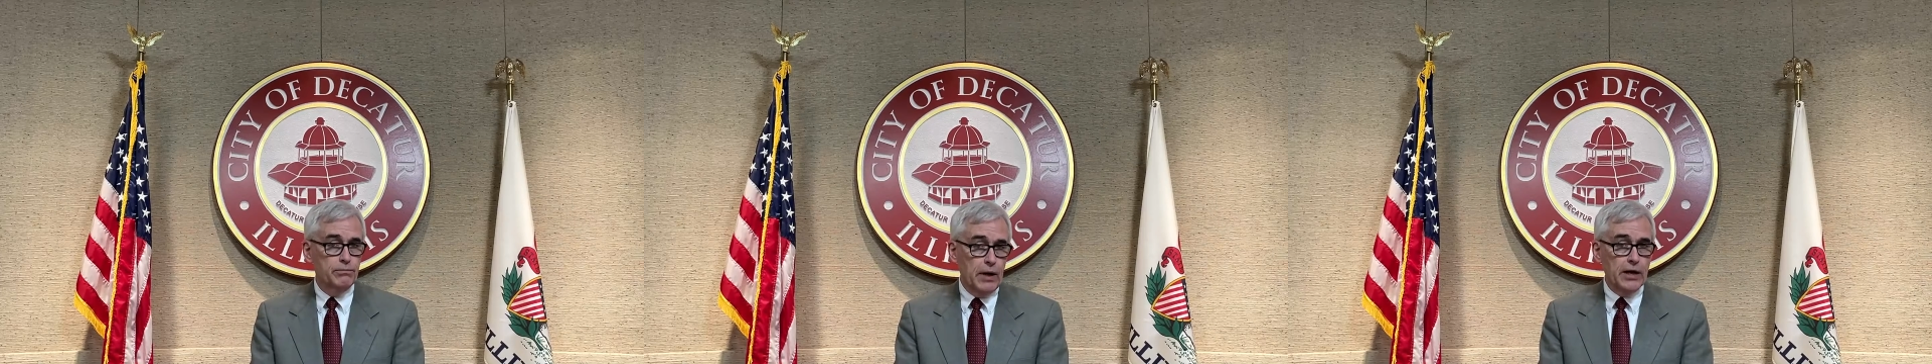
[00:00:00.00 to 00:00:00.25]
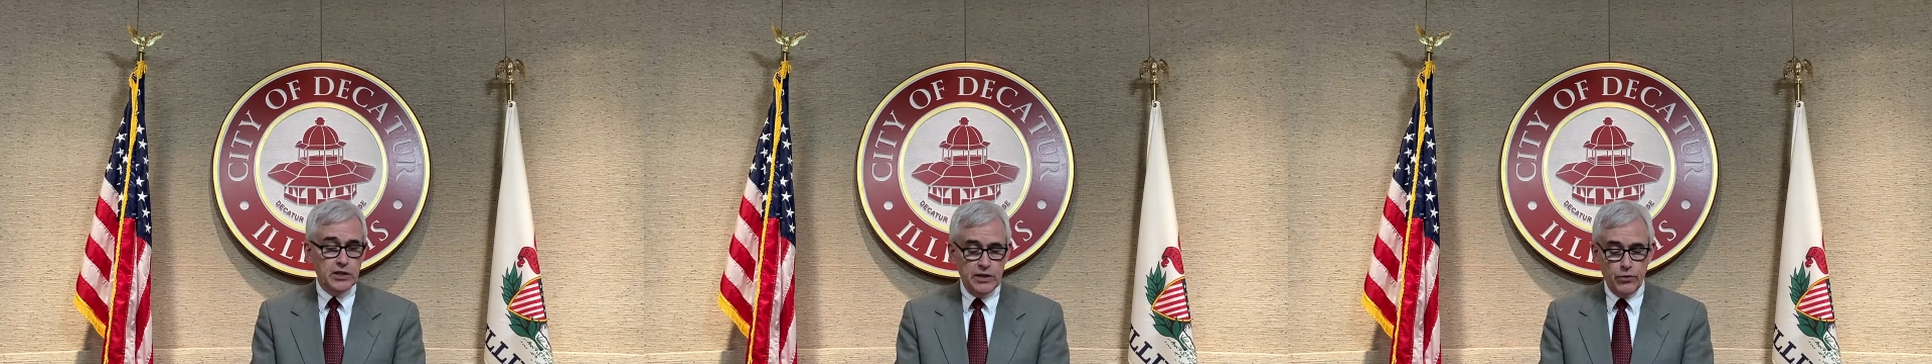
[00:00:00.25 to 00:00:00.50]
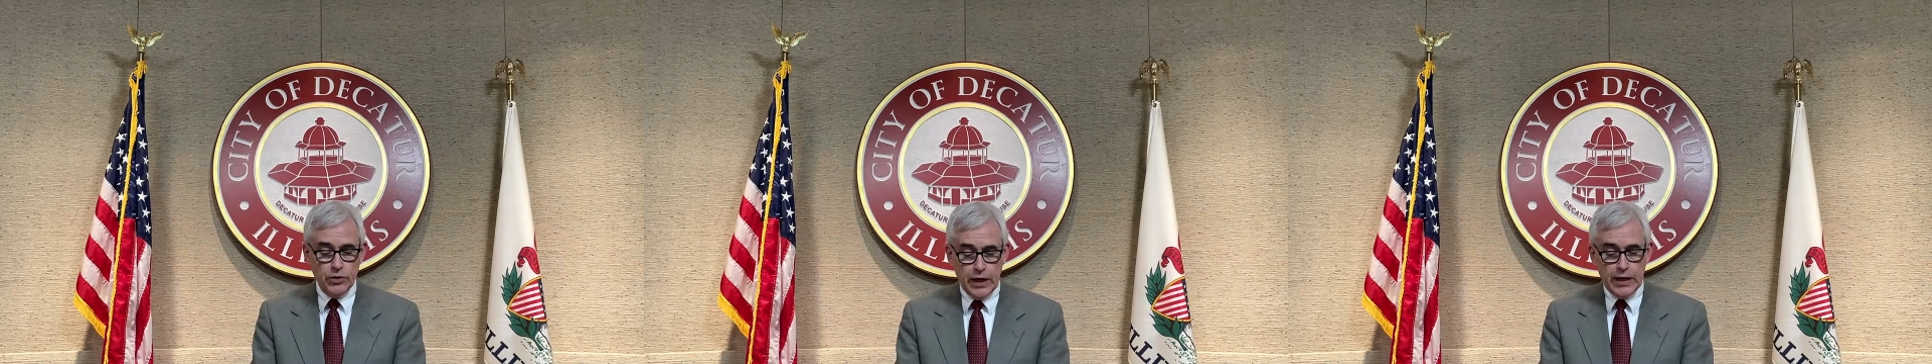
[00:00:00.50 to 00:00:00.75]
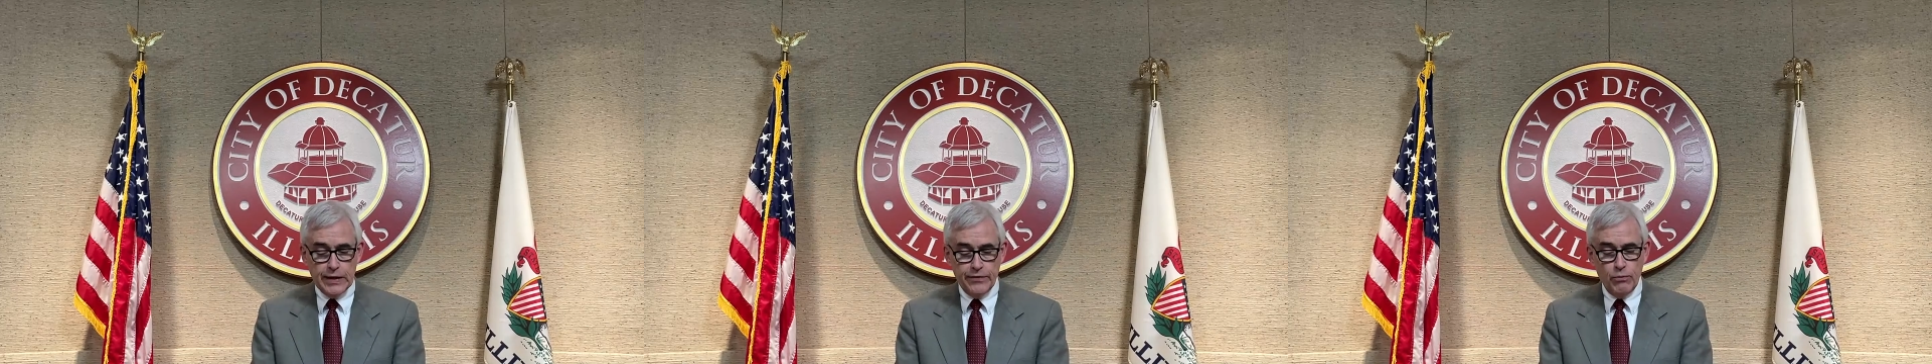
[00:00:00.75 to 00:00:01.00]
positive or
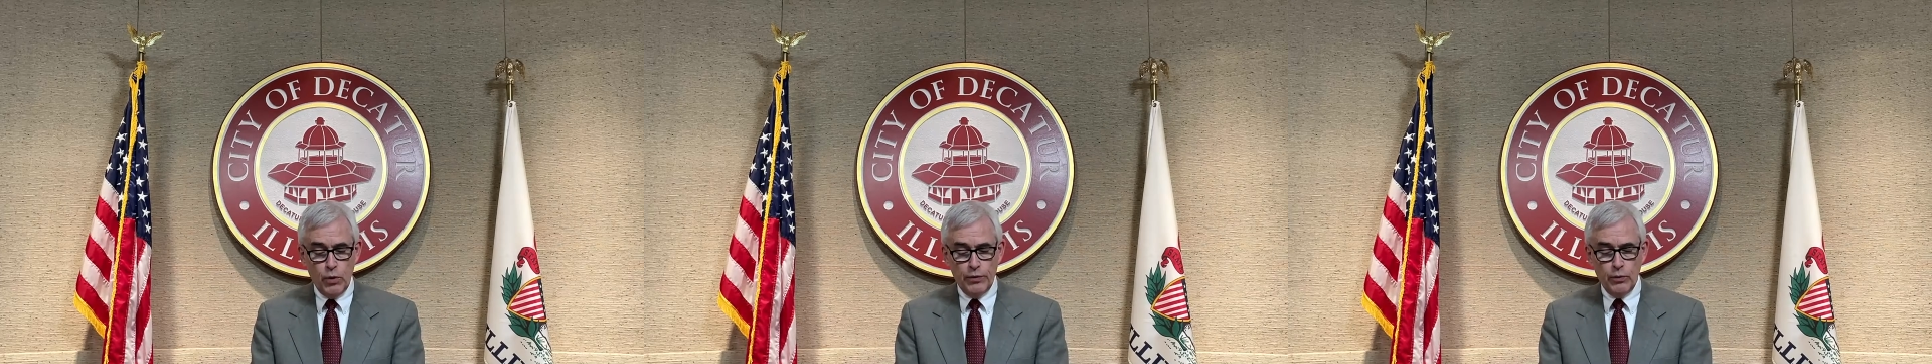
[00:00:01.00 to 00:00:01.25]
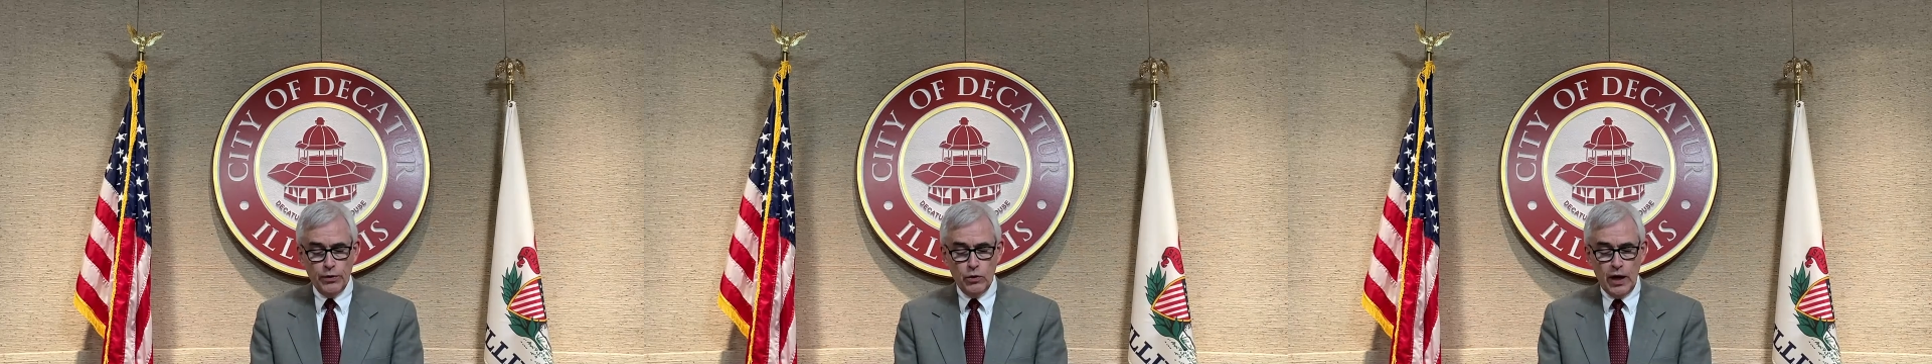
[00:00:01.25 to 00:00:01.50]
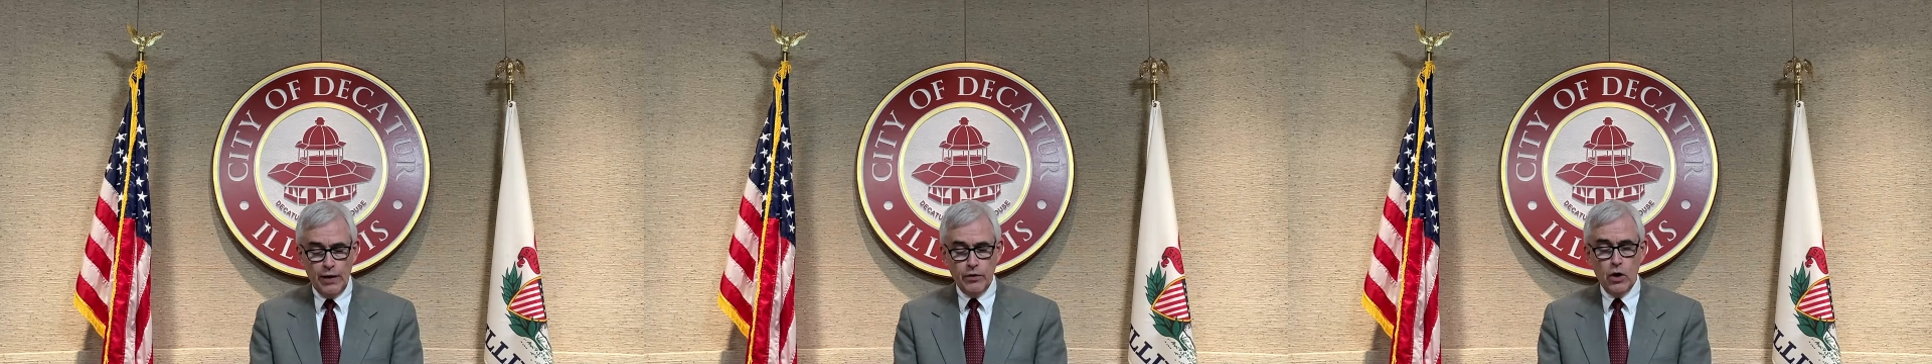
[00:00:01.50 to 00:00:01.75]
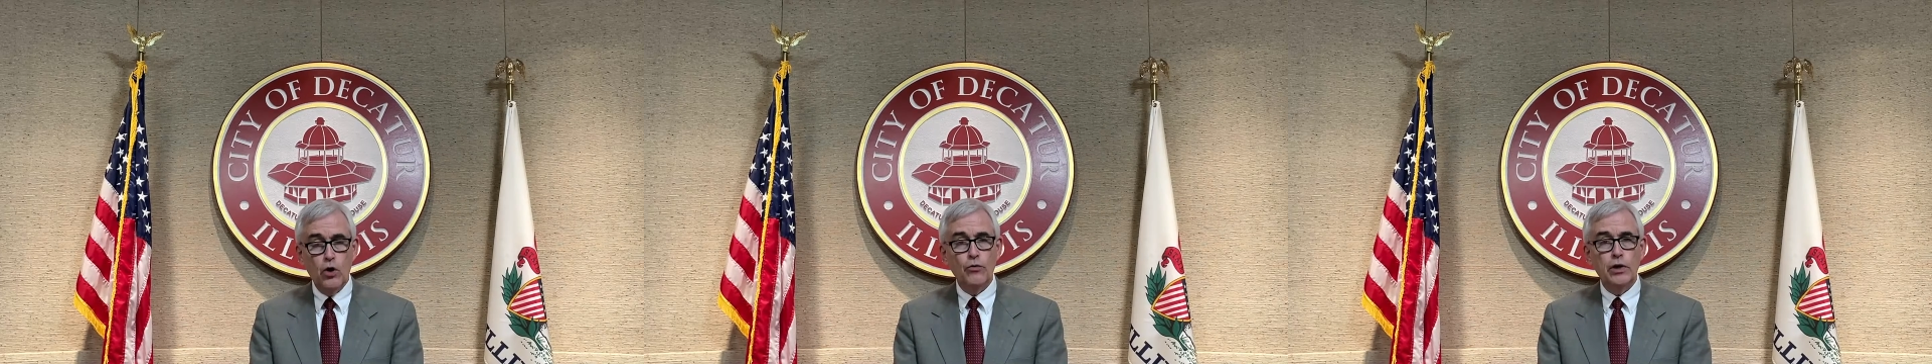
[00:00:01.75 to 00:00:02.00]
negative, of whether you
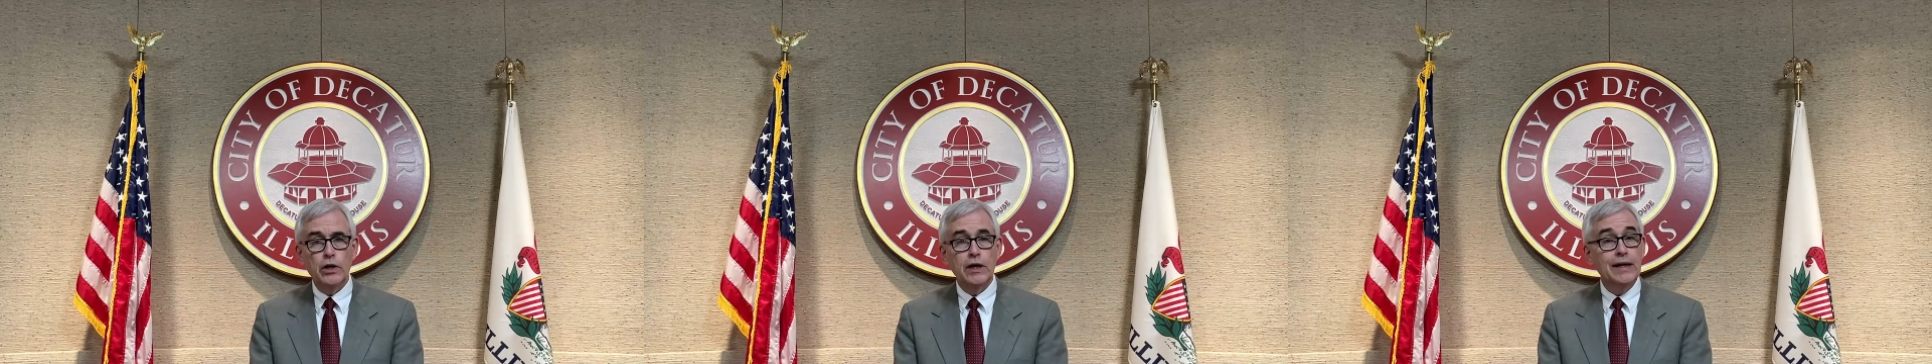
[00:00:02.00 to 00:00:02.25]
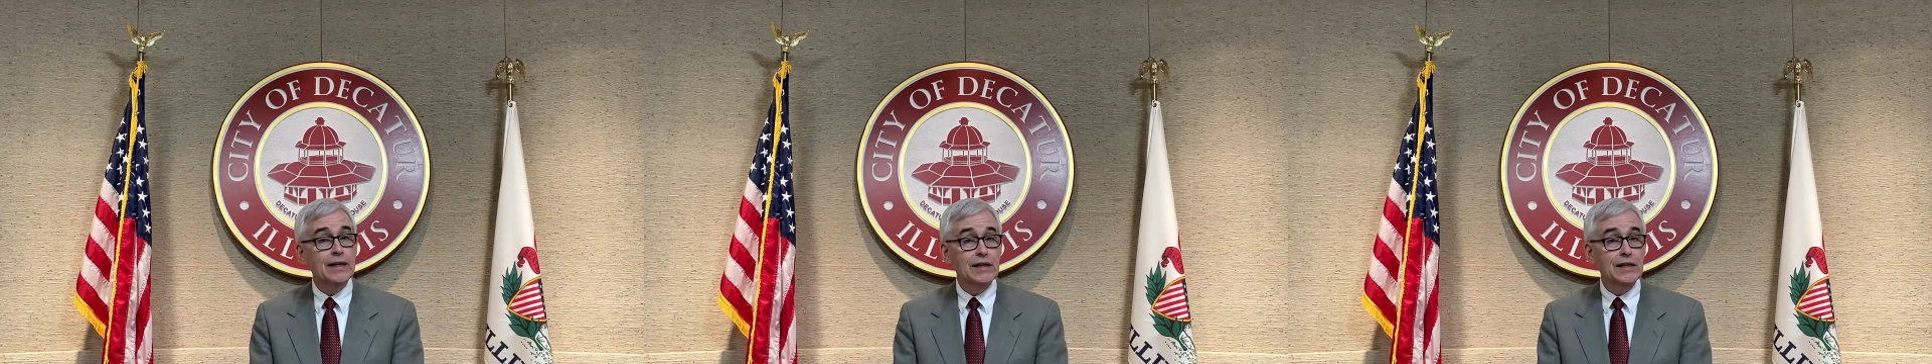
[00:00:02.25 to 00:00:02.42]
have COVID,